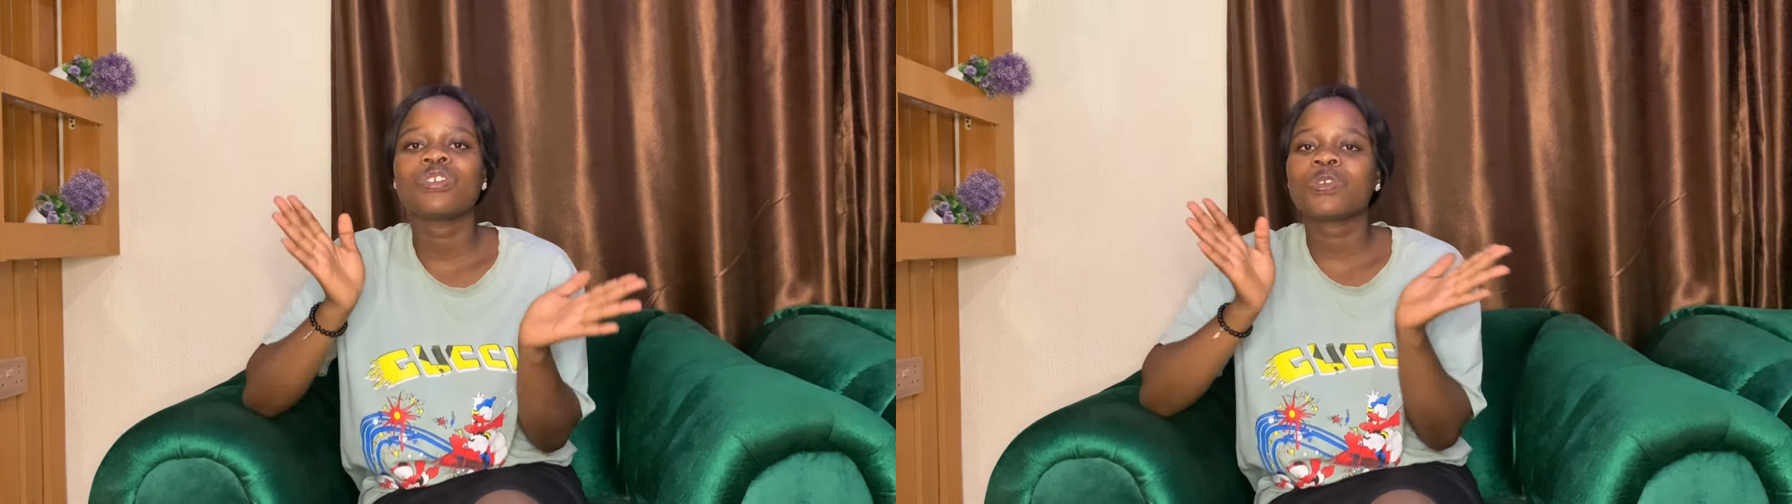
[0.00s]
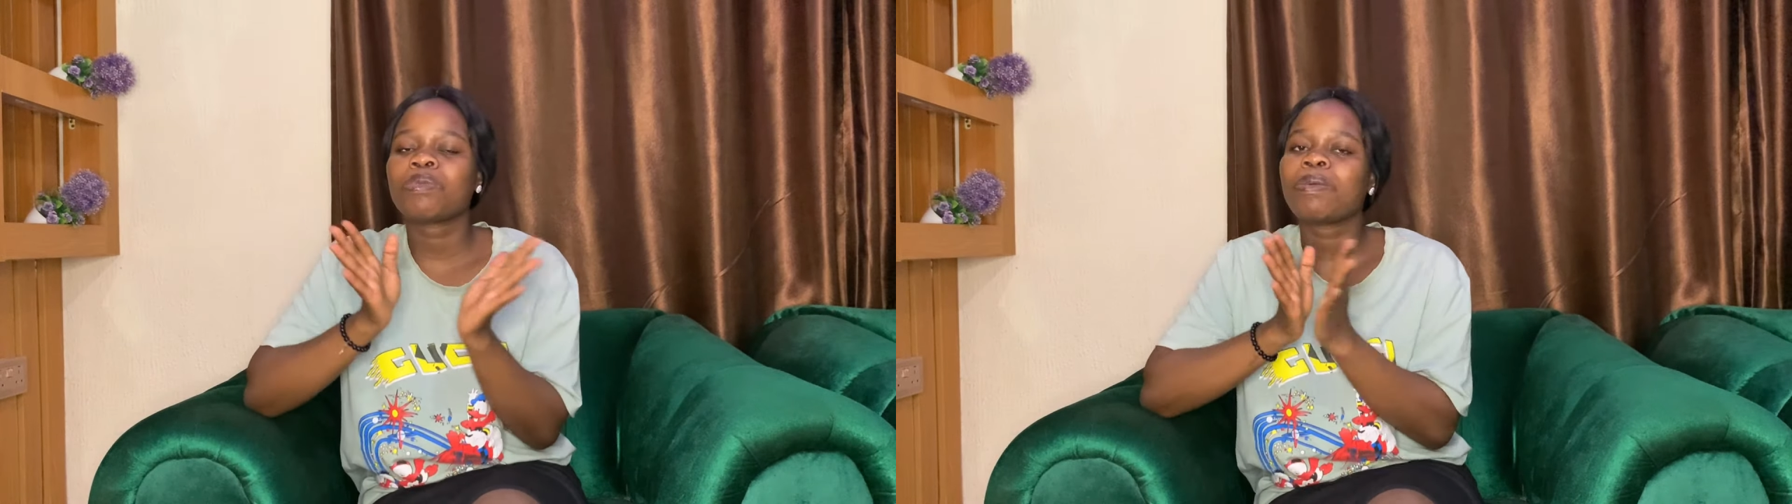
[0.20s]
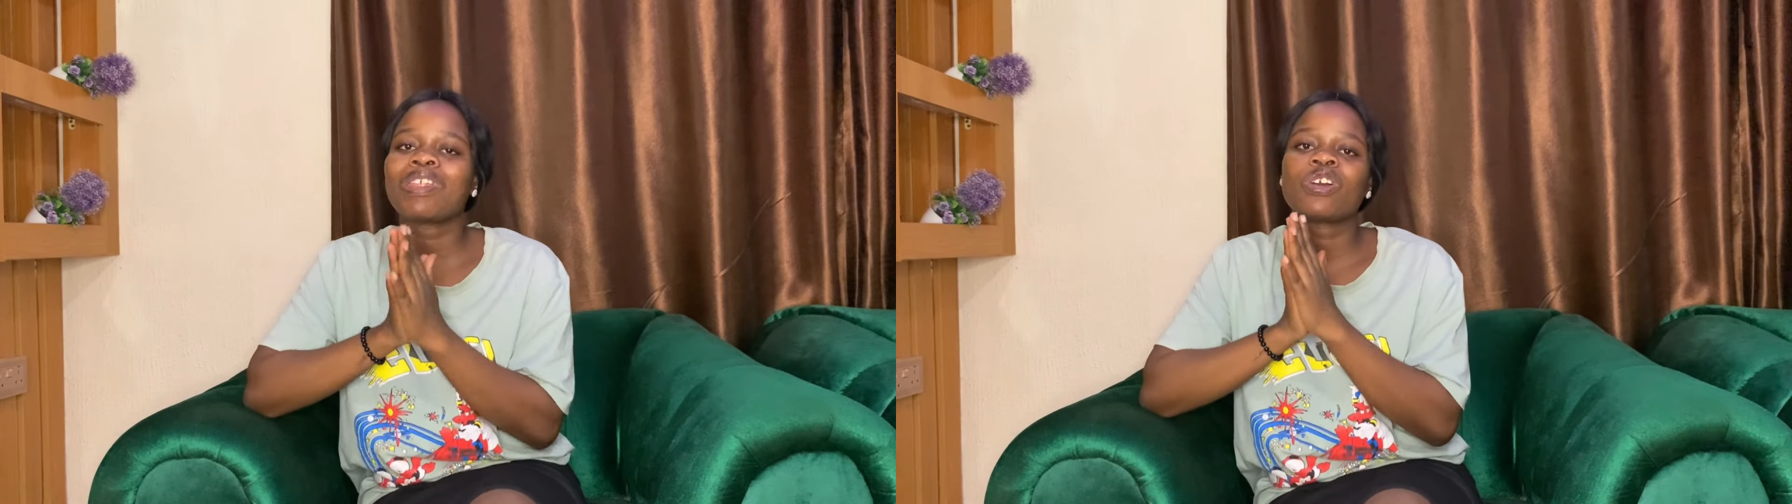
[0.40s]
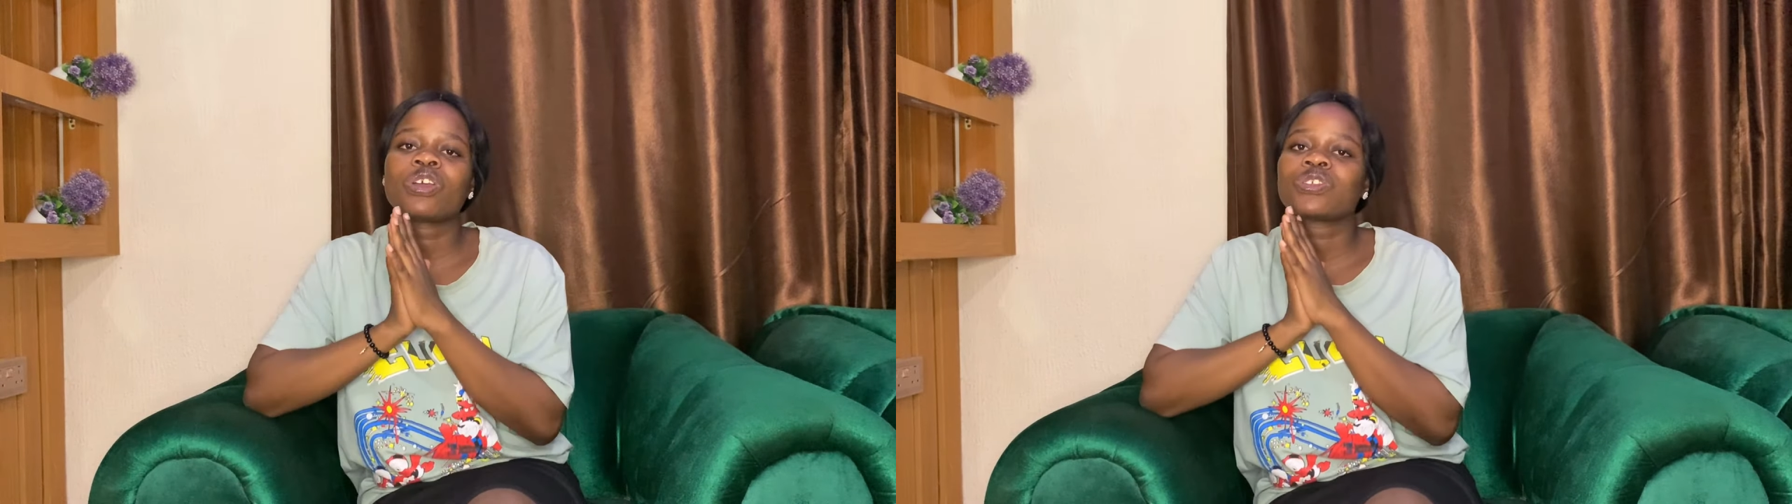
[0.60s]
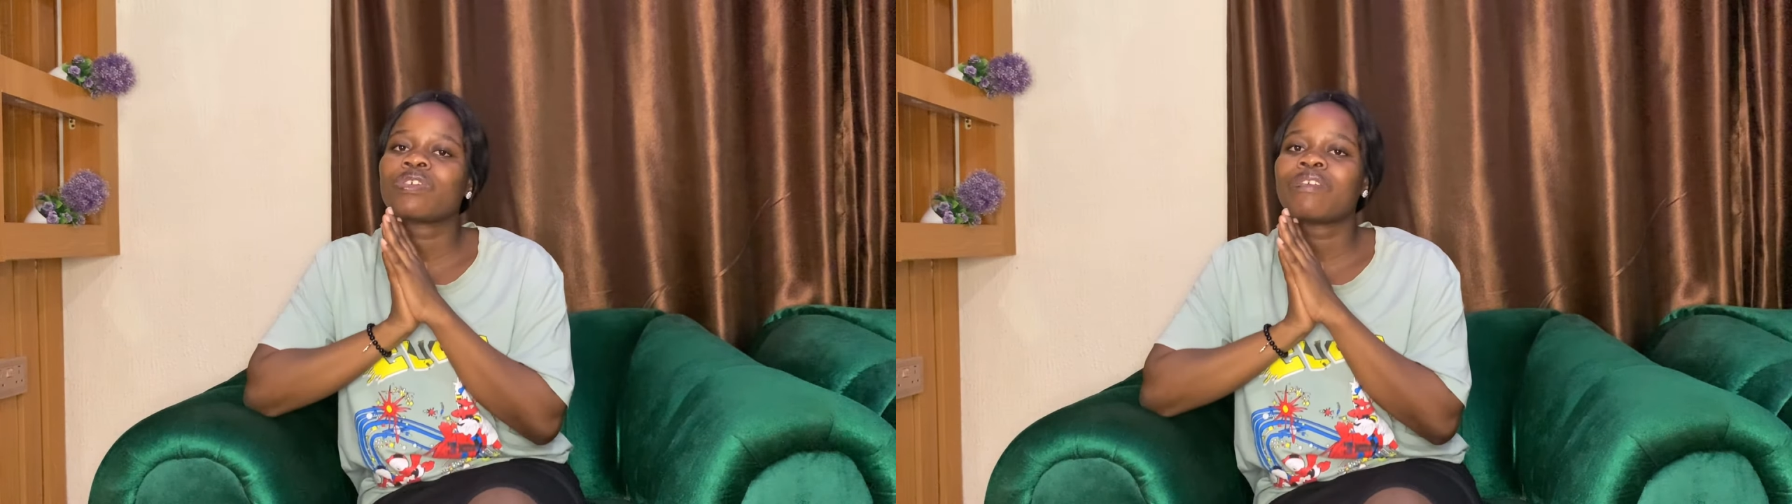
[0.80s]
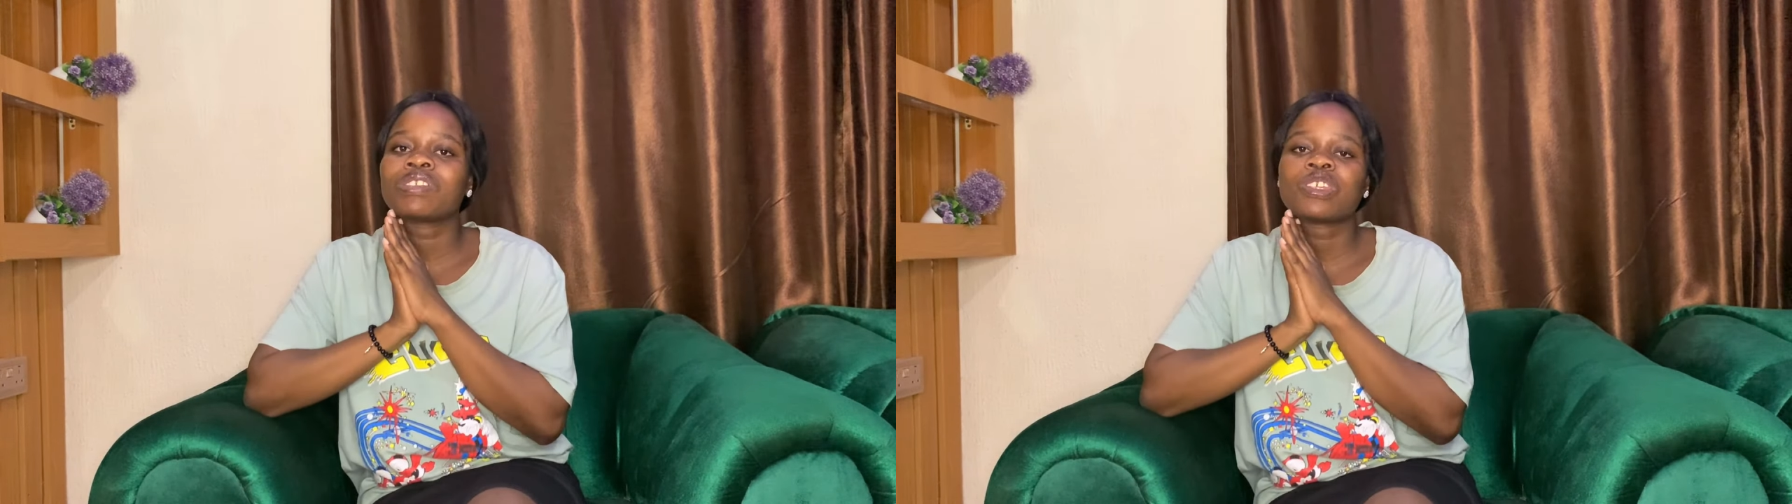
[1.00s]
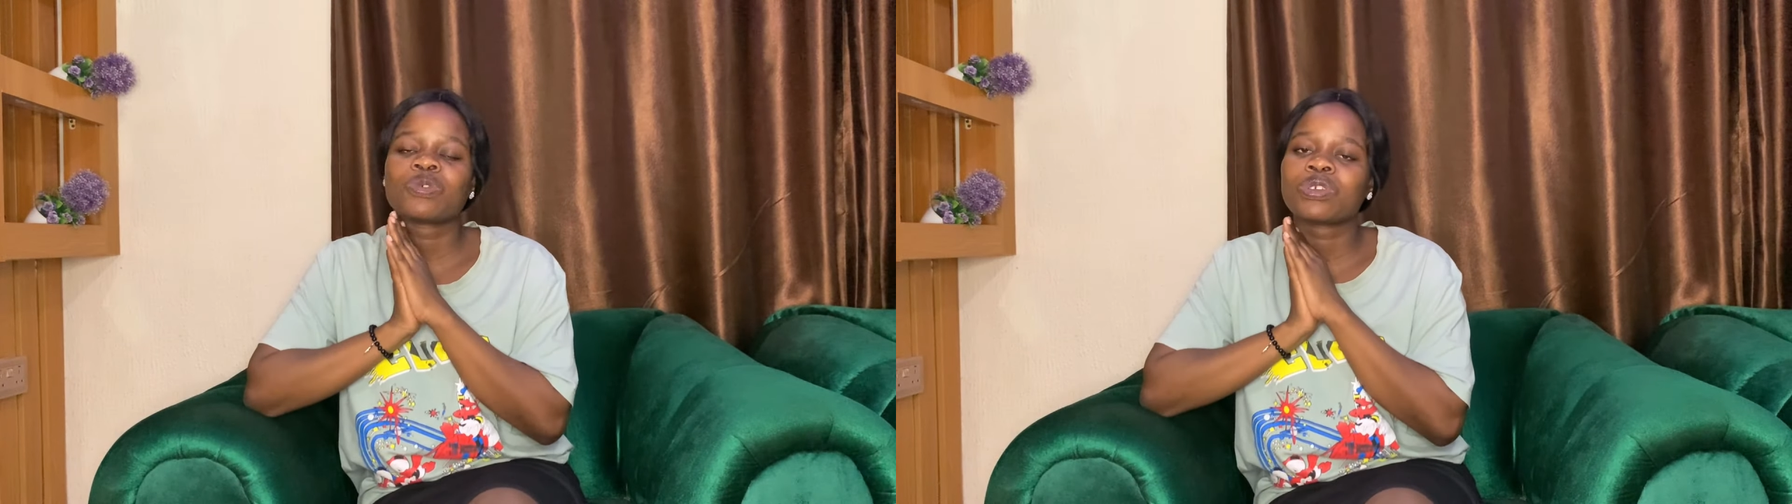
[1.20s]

some people are not going to gravitate